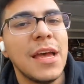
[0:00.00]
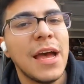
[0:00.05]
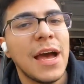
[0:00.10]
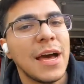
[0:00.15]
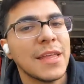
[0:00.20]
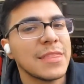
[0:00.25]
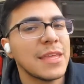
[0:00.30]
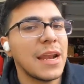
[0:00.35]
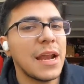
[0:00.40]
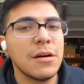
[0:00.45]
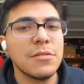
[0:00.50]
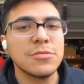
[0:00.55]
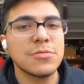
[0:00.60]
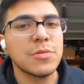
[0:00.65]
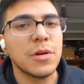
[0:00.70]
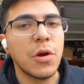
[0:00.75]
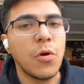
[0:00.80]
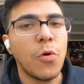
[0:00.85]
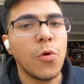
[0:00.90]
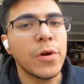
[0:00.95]
I thought I was
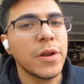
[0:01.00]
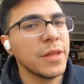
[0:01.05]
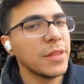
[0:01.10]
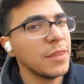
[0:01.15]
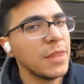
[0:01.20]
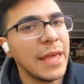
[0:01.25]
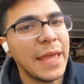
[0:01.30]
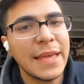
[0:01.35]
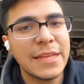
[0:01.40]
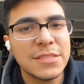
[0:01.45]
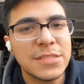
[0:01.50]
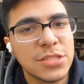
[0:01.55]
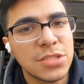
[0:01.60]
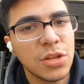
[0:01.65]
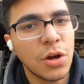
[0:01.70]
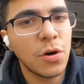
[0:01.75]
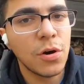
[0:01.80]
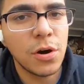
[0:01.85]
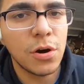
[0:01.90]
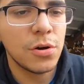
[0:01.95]
recording the
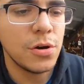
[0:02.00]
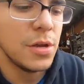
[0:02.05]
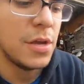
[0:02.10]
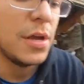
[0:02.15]
install